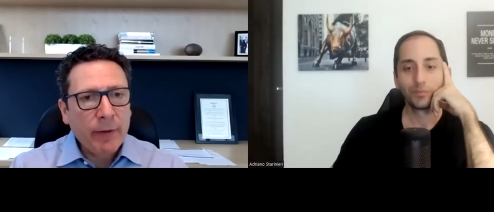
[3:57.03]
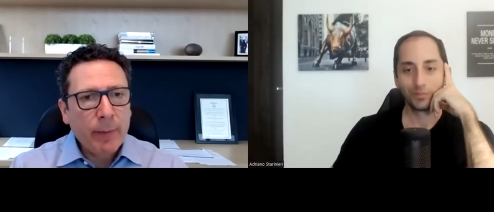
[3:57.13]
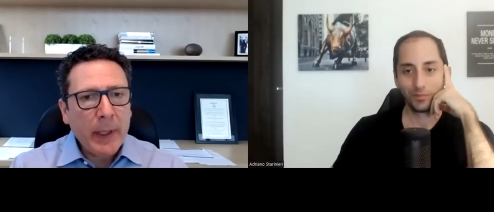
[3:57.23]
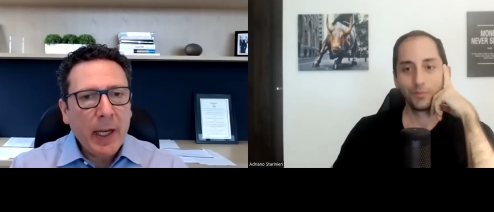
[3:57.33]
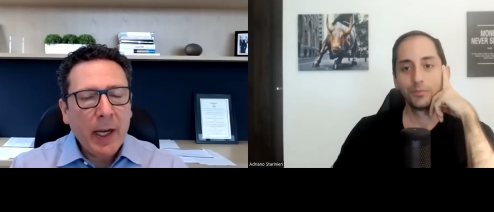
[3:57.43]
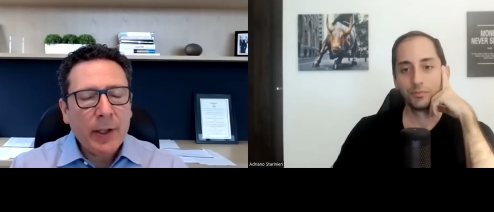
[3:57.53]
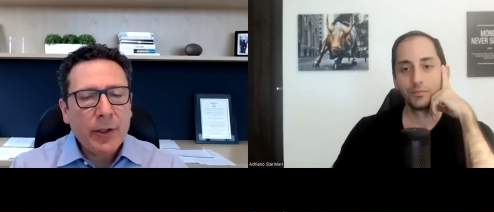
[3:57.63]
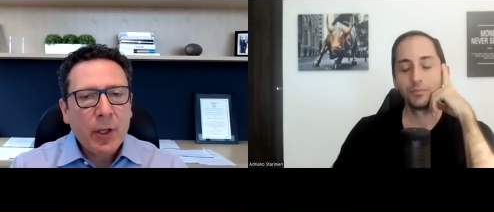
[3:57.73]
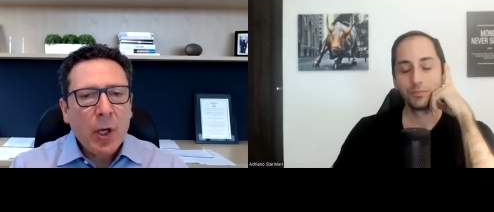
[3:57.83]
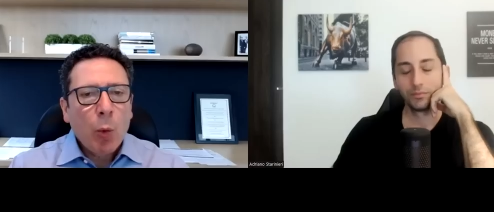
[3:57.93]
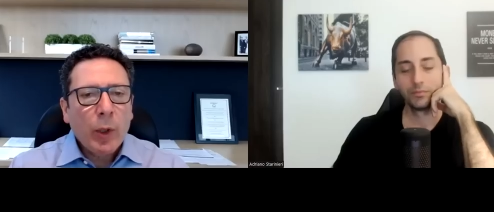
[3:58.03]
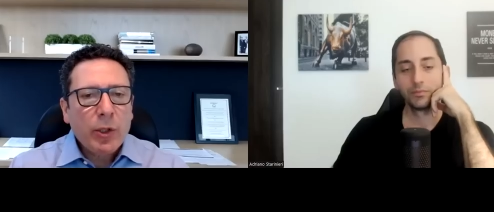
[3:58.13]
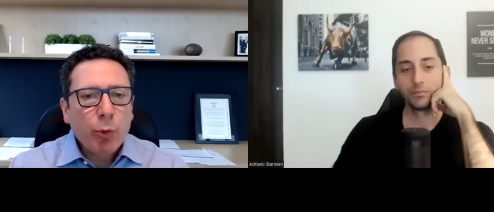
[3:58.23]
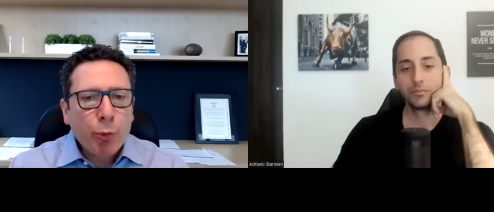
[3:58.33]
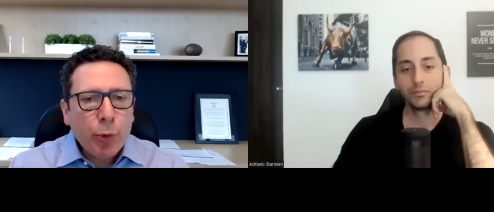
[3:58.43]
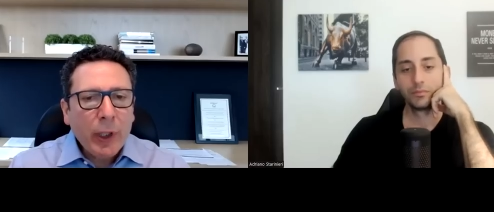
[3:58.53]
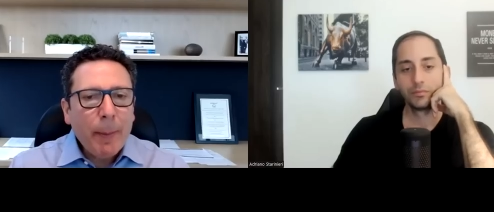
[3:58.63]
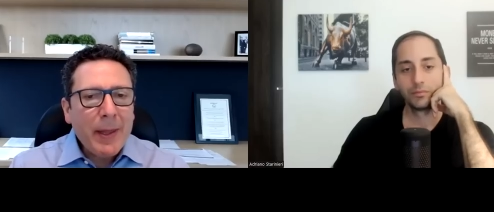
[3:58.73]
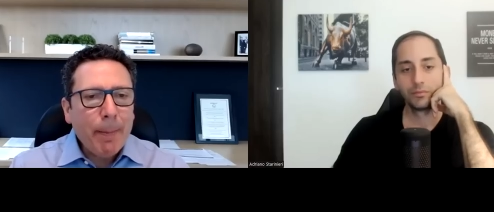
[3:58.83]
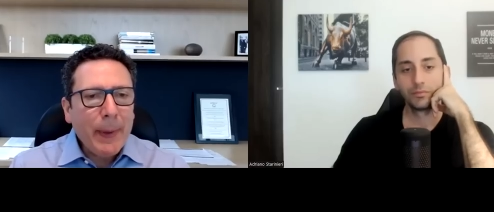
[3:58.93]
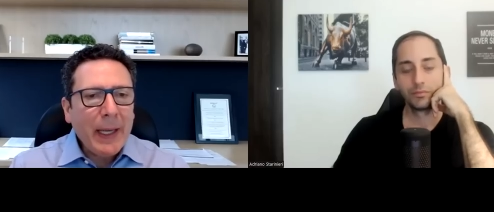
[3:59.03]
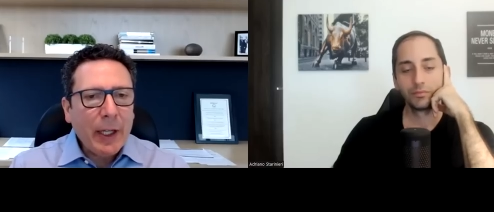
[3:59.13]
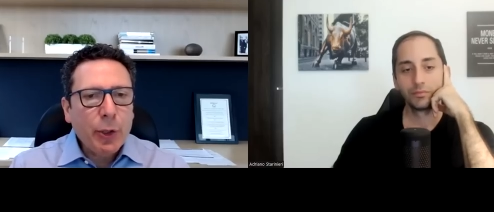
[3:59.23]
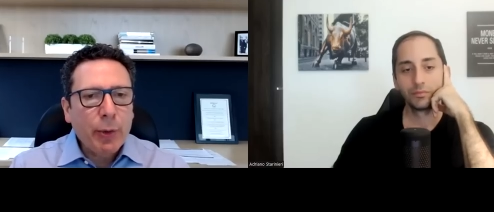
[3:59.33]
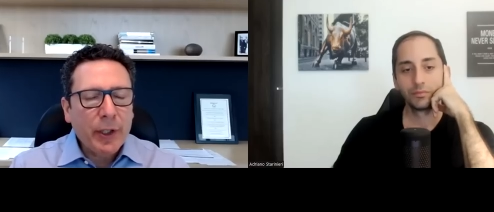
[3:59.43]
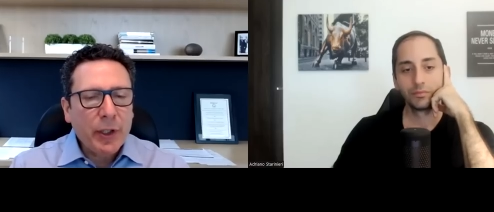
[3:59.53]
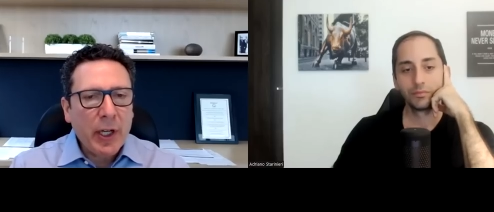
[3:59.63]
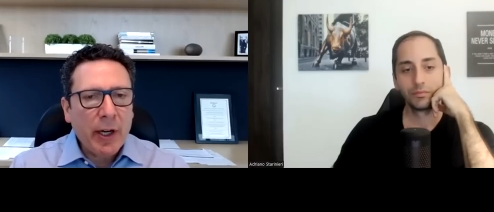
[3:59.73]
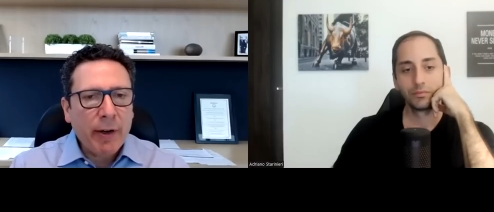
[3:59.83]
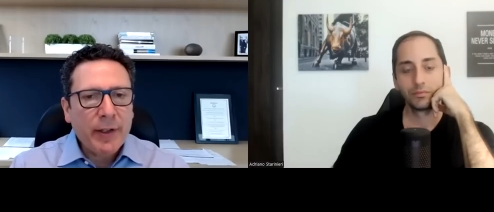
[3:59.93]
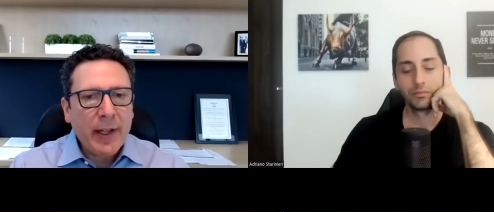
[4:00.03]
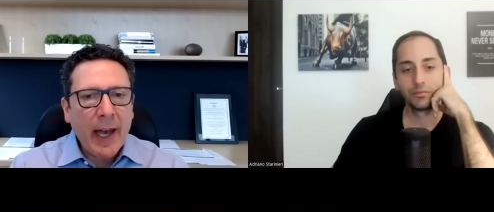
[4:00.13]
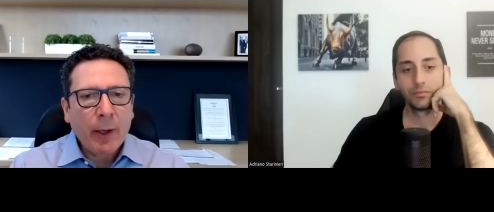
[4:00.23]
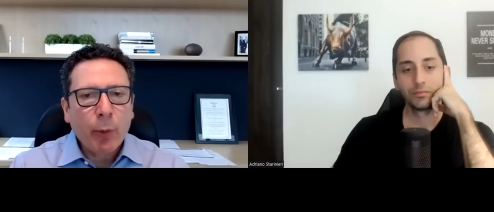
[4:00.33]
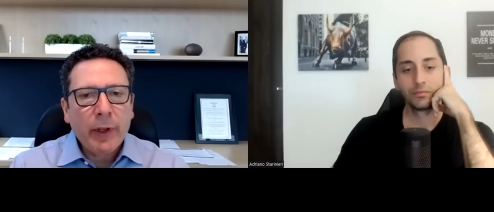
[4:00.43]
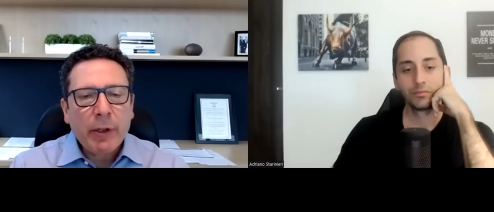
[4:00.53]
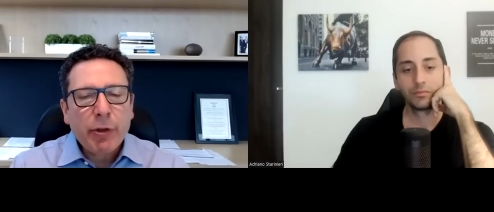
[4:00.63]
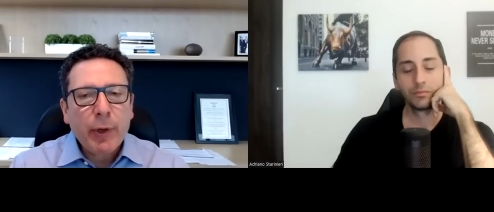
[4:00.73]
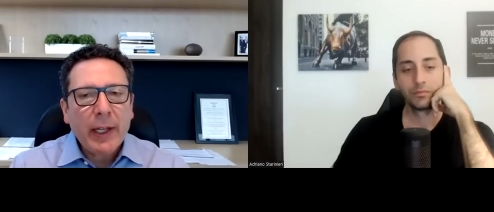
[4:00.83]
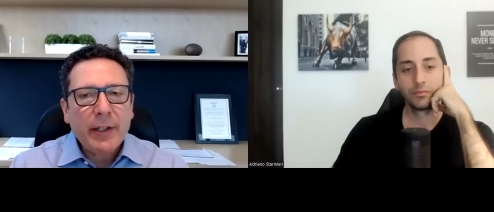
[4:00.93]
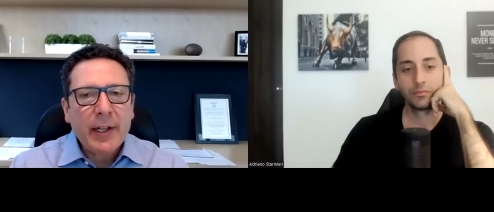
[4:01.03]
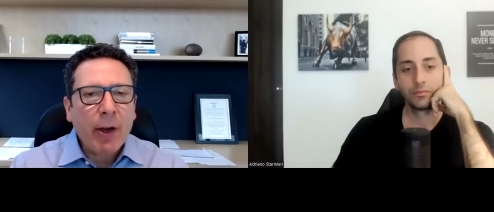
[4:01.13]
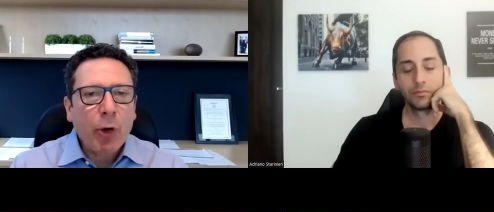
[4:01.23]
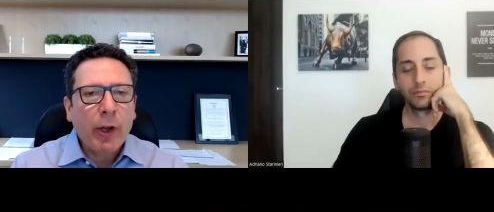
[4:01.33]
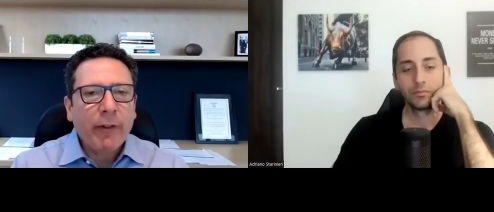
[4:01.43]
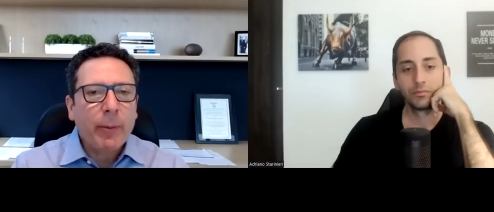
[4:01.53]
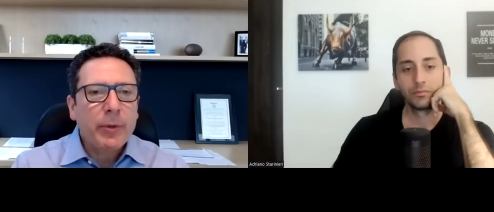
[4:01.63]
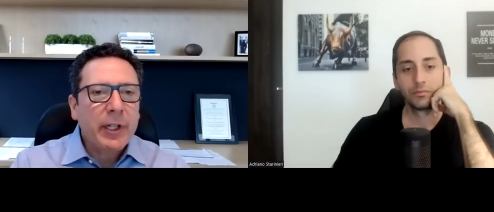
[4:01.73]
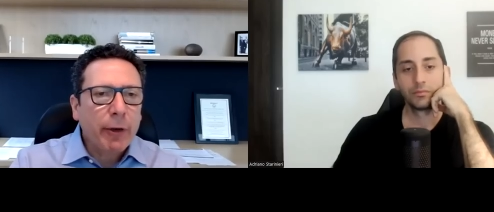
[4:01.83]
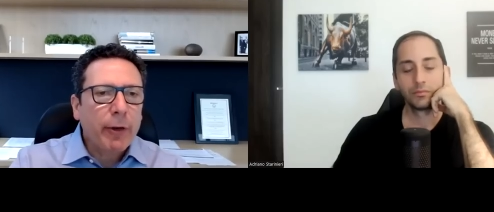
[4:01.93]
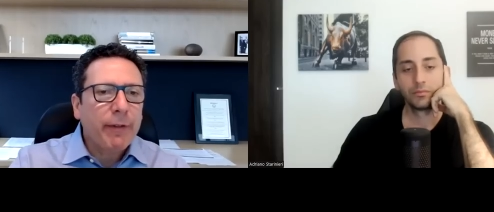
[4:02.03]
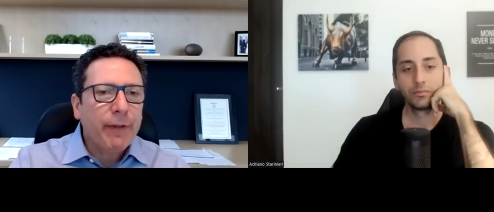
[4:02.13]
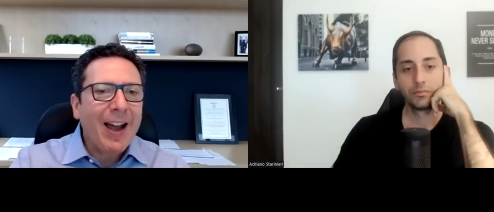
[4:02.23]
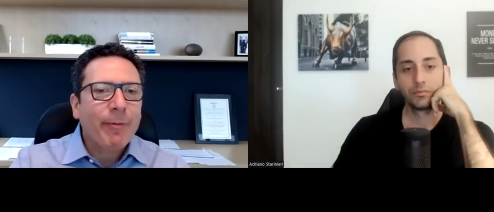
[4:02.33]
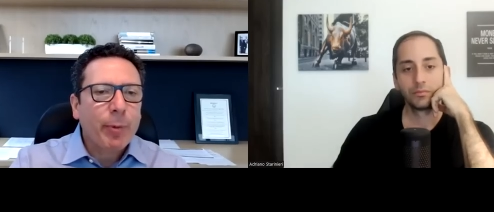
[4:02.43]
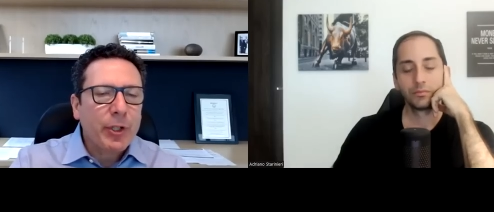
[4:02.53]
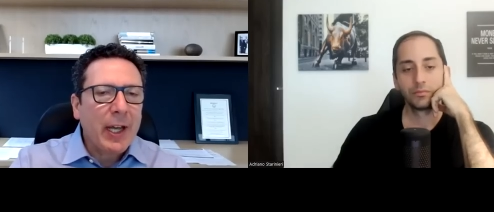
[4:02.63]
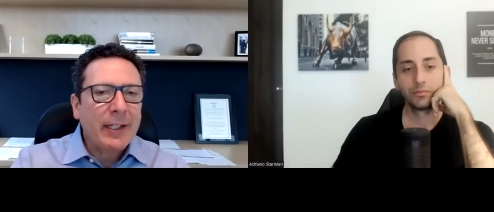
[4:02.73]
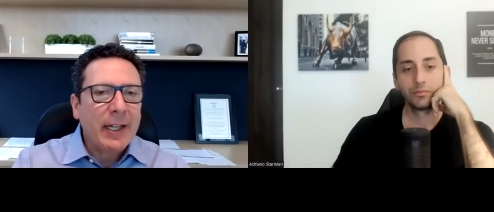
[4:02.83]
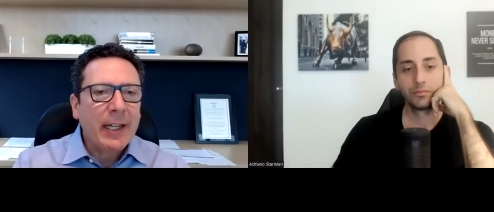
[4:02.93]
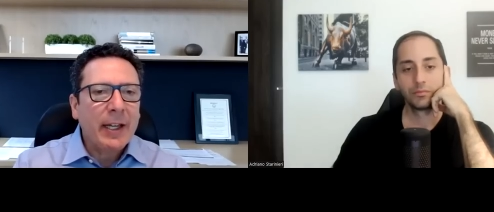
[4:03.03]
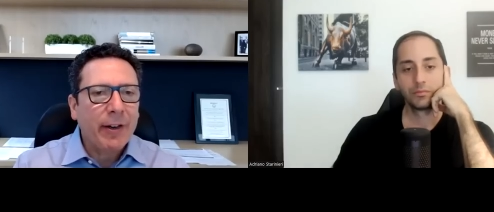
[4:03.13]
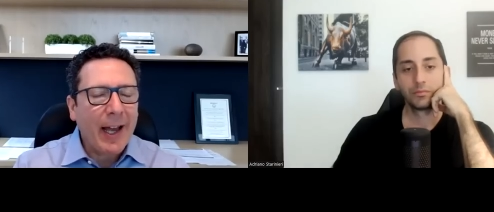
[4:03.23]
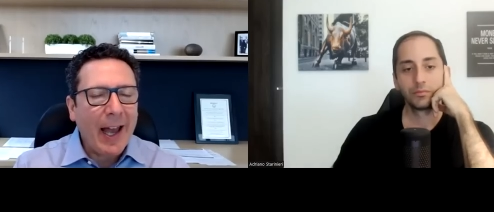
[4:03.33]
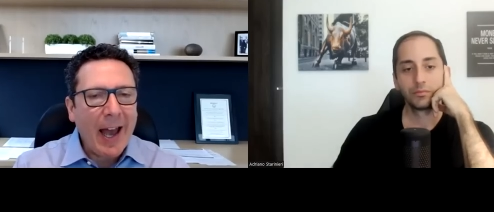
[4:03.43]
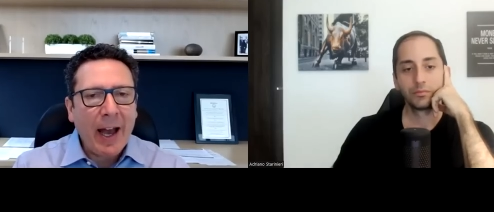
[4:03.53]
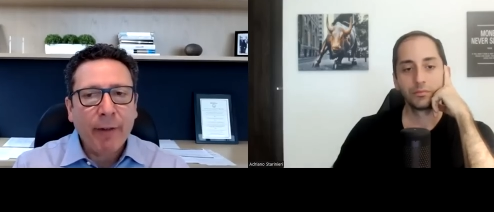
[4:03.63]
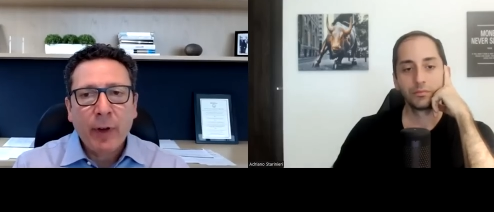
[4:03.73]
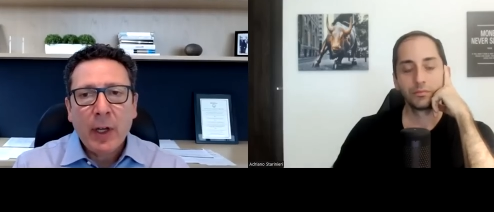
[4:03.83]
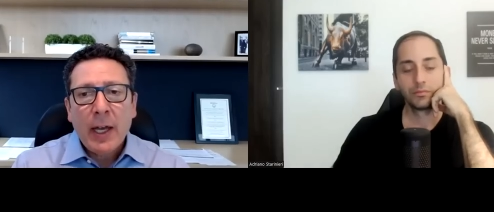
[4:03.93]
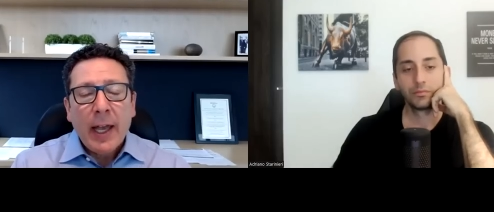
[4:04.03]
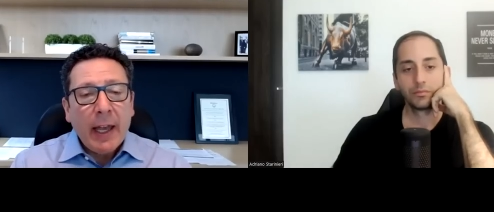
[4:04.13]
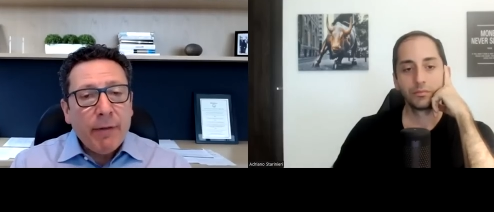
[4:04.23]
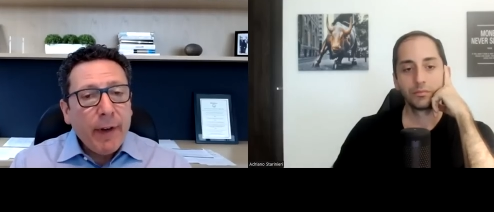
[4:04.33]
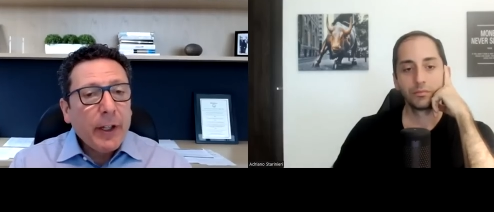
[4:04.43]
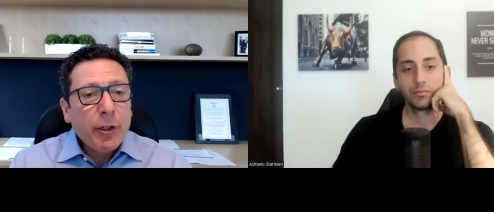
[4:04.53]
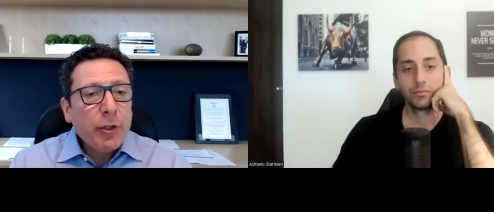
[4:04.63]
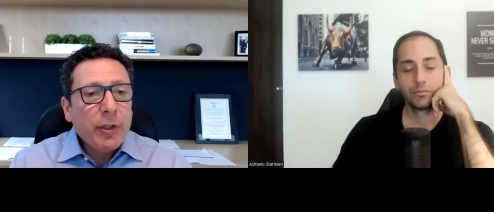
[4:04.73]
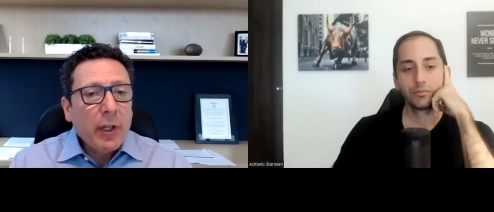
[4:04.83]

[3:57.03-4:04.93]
Speaker 1: because what's really been the big issue this year is that with interest rates now going from zero to 5% in a year and a half, investors